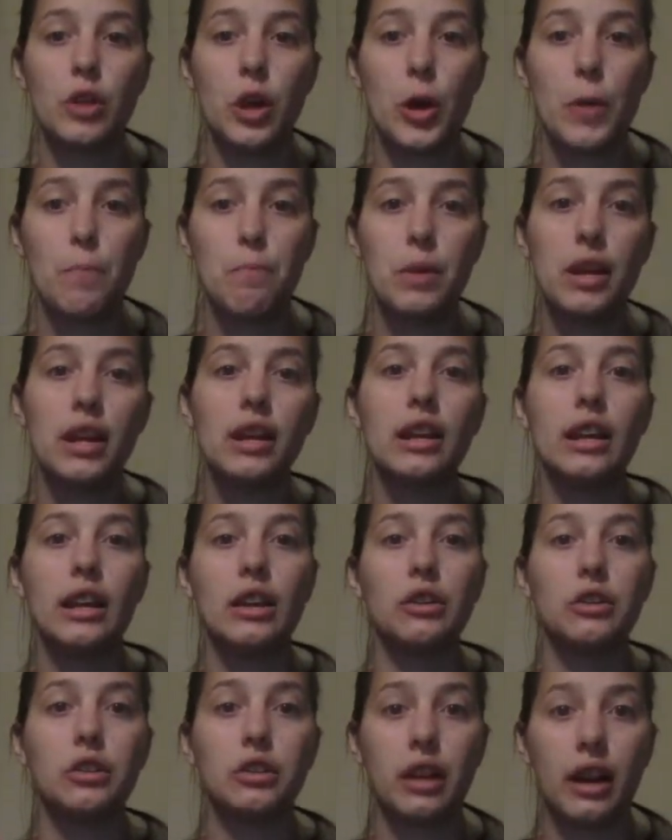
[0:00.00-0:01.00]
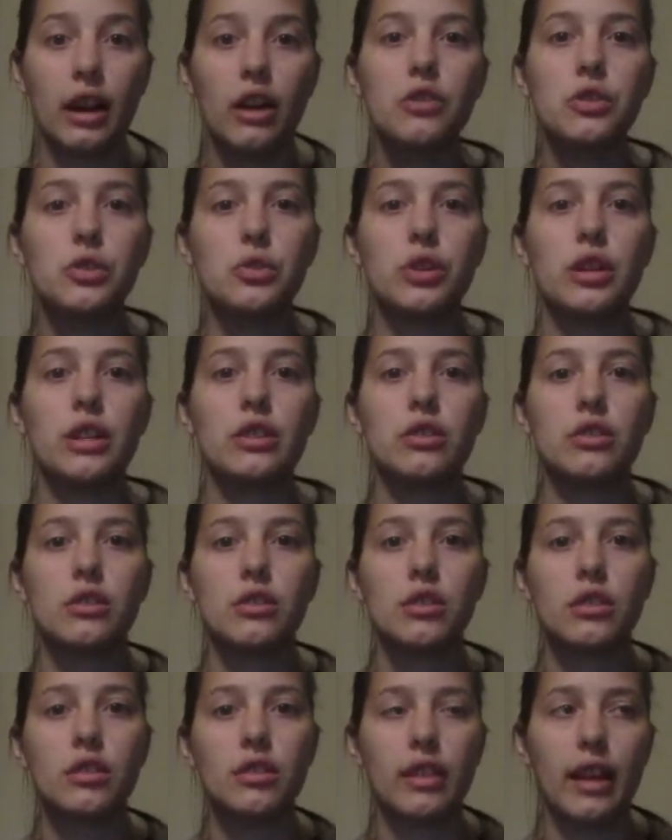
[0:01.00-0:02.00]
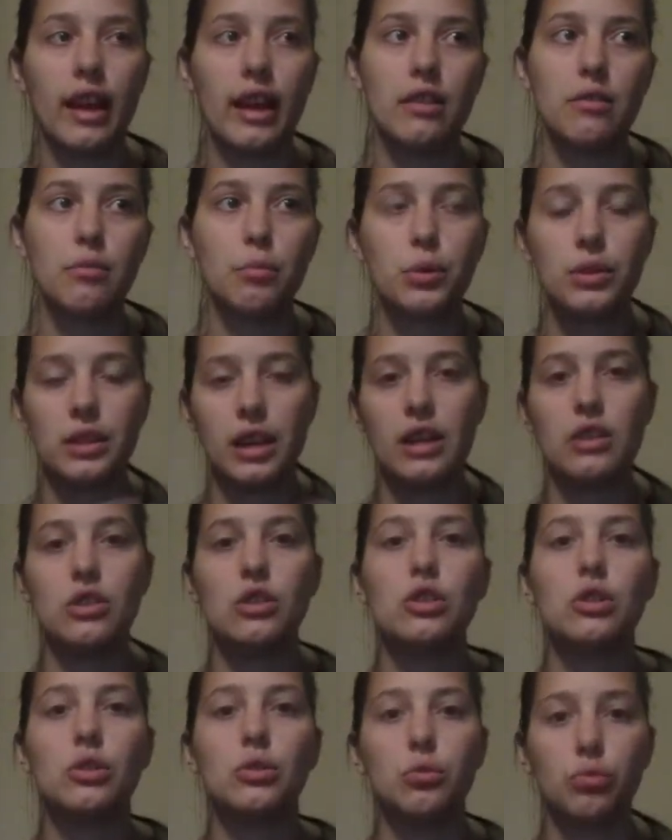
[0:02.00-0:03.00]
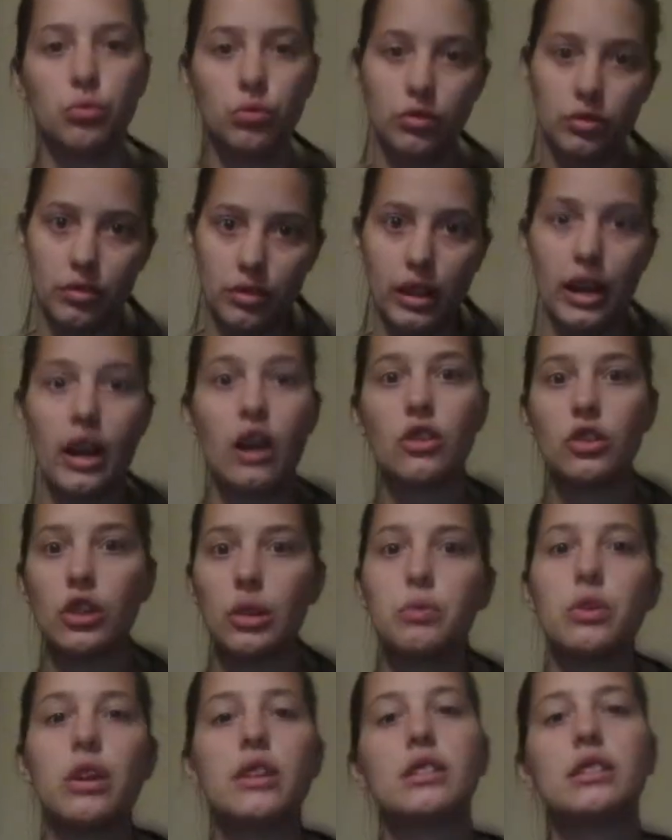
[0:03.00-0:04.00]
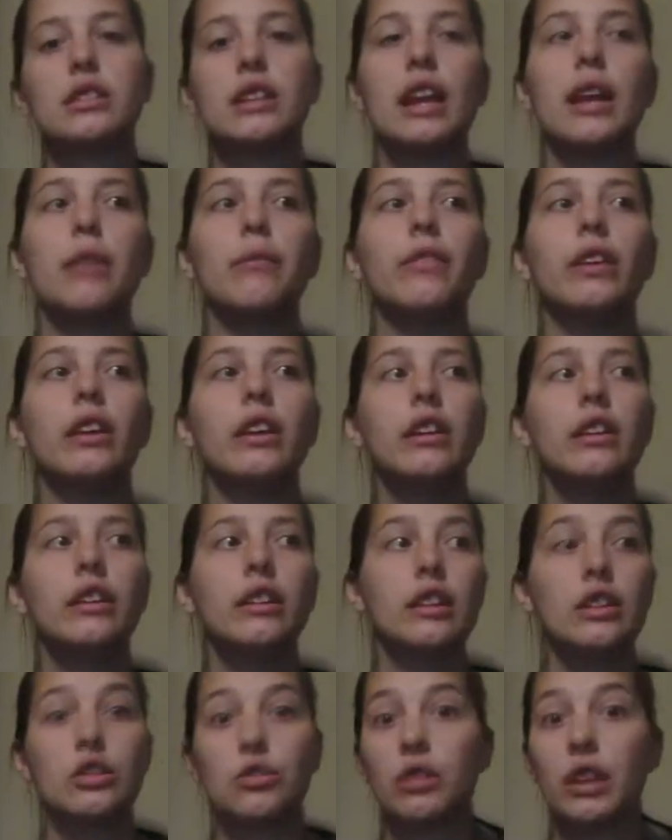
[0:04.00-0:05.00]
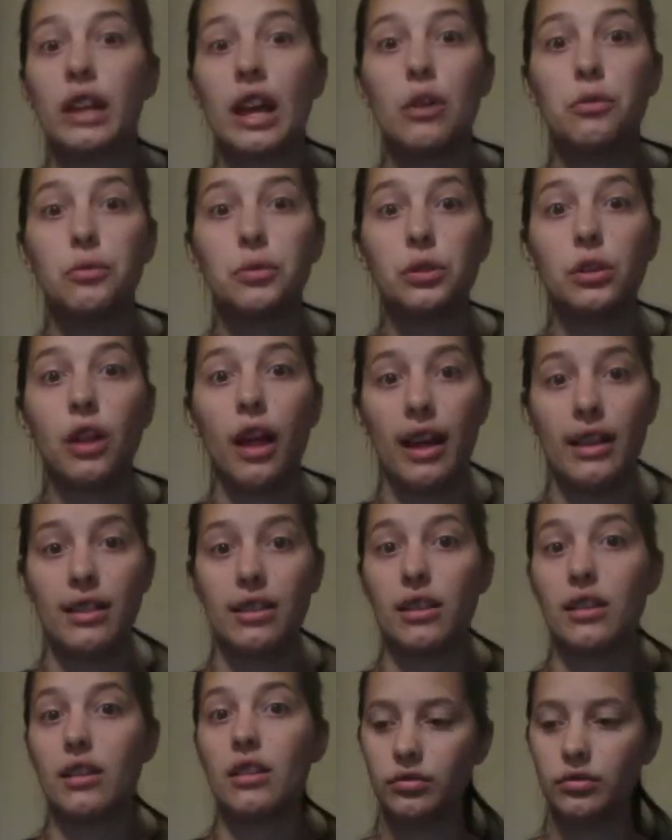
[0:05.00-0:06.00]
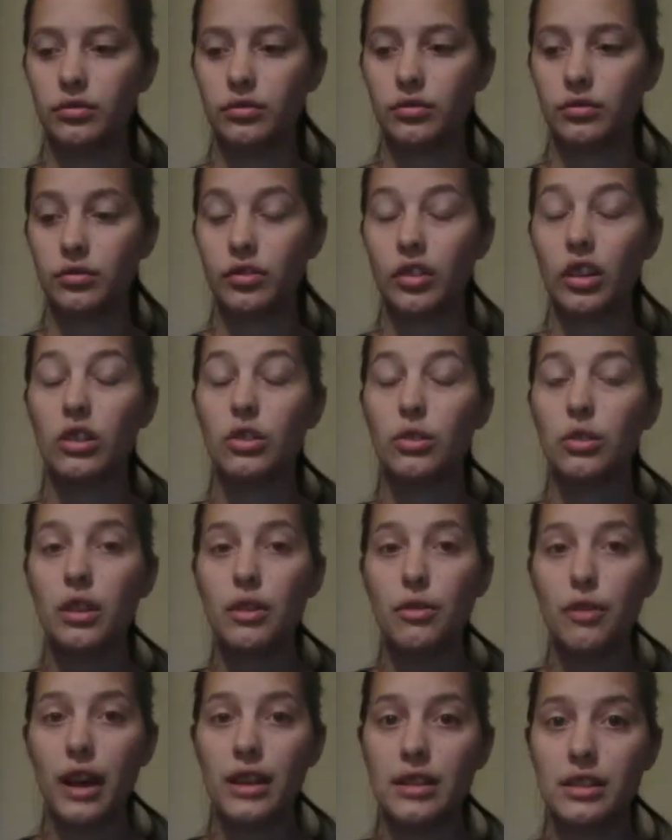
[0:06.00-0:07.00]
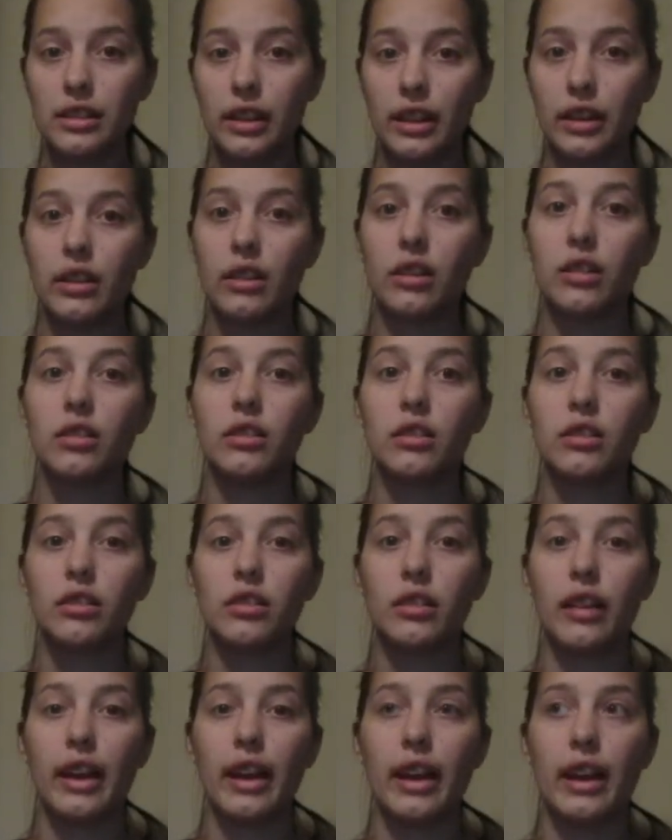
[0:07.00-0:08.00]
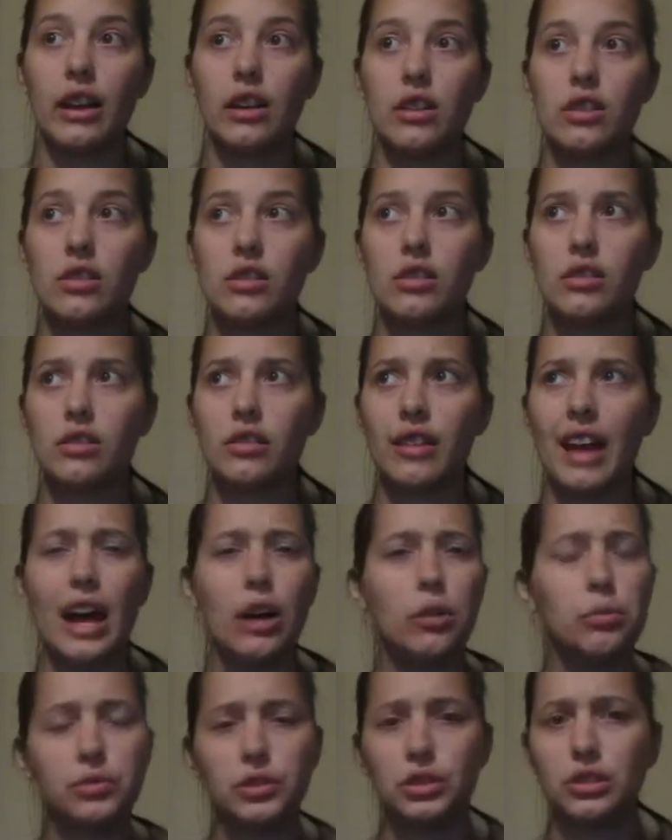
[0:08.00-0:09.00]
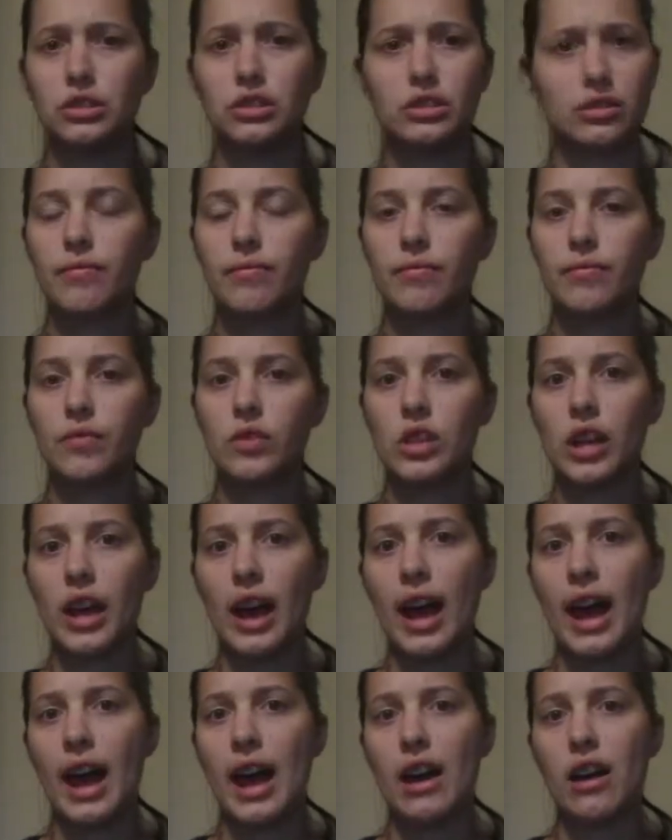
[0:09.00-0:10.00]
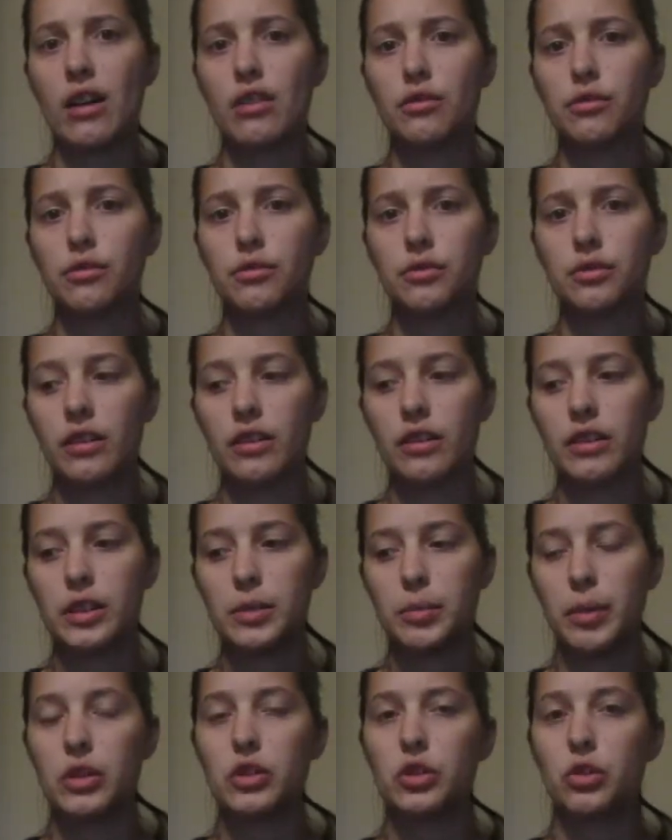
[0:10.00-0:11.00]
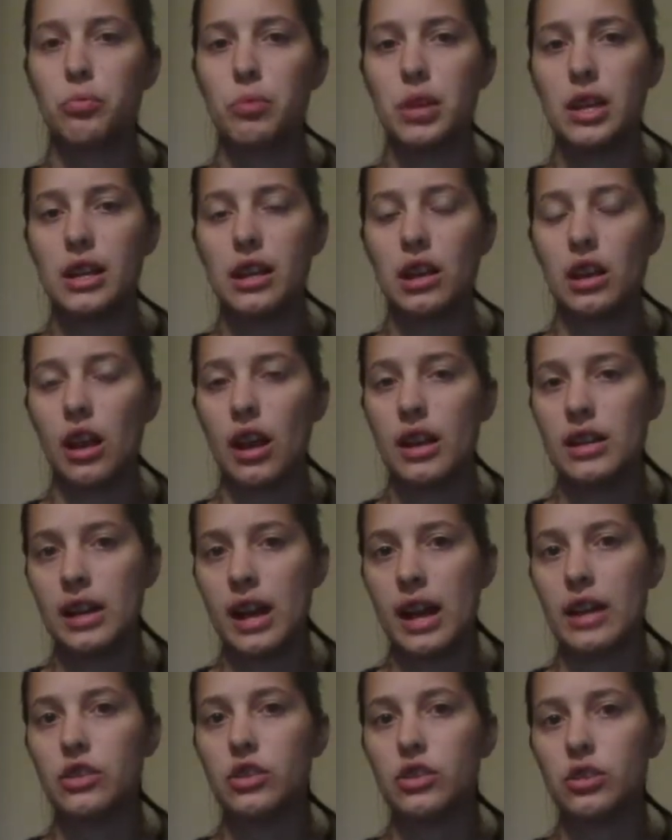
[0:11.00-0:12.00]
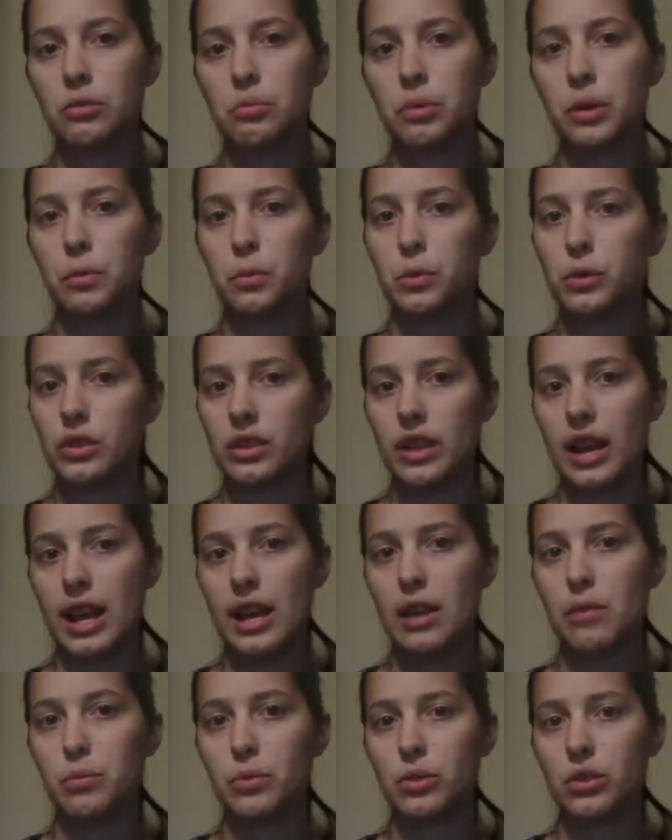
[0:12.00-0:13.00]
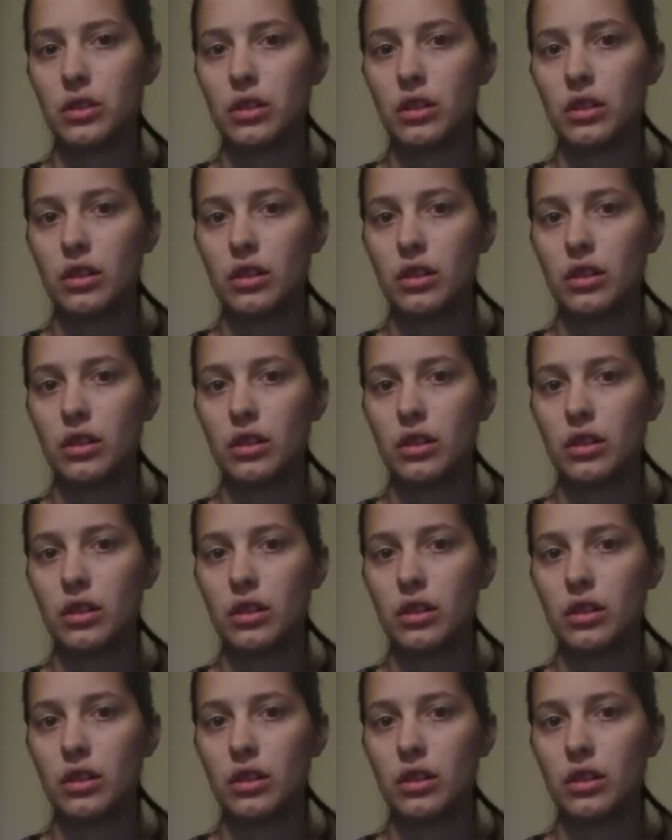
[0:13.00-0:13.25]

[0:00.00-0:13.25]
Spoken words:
meaning or character traits that pertain to the character I'm trying to name is really helpful, I think. It's really fascinating and helpful to have special meaning attached to people's names.